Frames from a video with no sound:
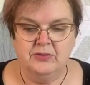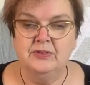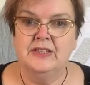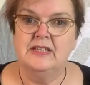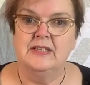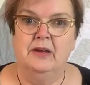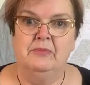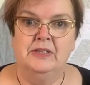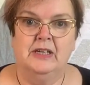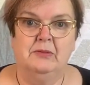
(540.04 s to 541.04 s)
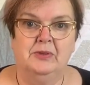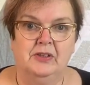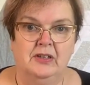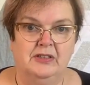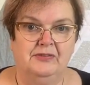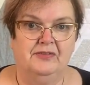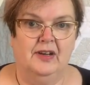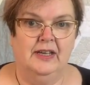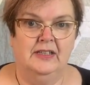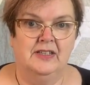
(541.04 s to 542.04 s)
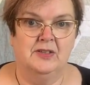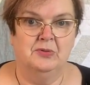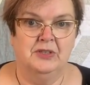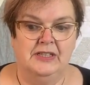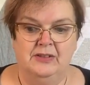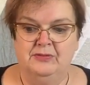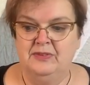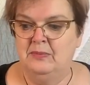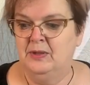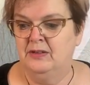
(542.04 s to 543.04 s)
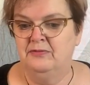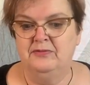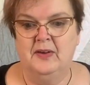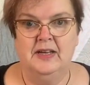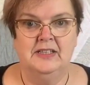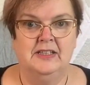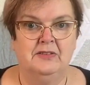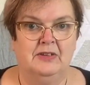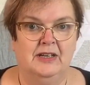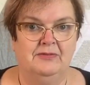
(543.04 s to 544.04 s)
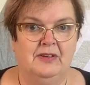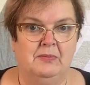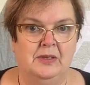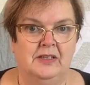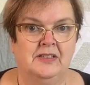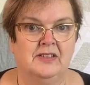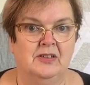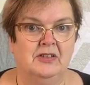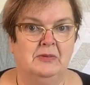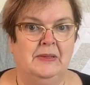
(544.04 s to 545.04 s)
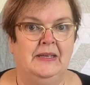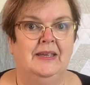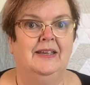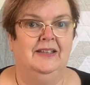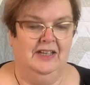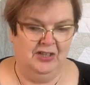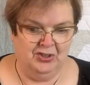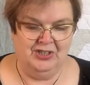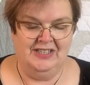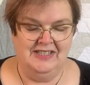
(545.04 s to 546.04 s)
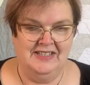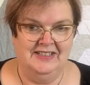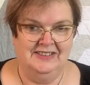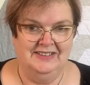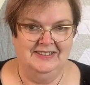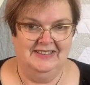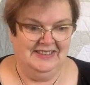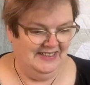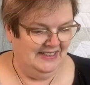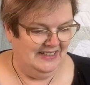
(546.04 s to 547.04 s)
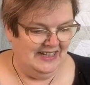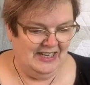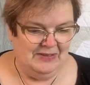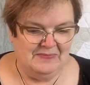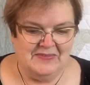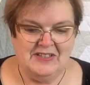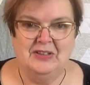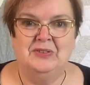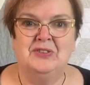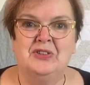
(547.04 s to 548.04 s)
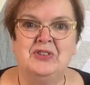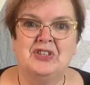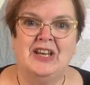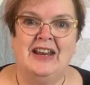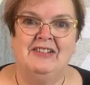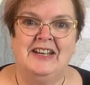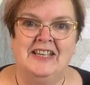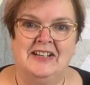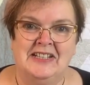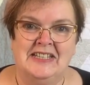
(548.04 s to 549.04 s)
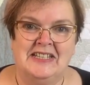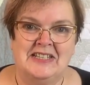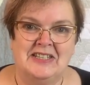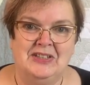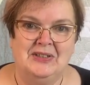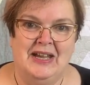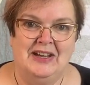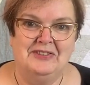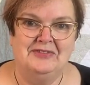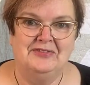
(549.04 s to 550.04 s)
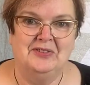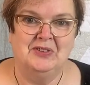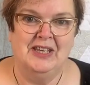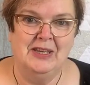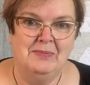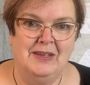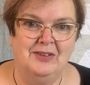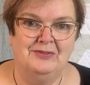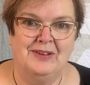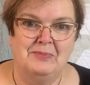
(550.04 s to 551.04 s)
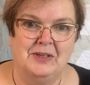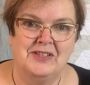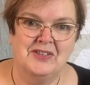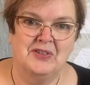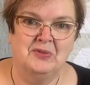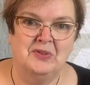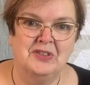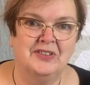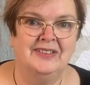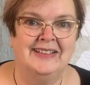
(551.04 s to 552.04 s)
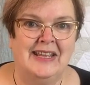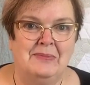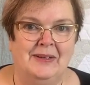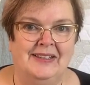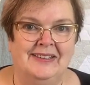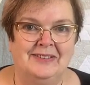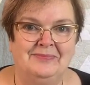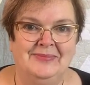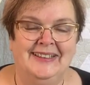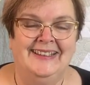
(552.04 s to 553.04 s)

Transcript: all these numbered up, you're going to find sorting your fabric and finding the right fabric is going to be a lot easier. So do share any ideas that you have for keeping your fabrics stored and labelling them.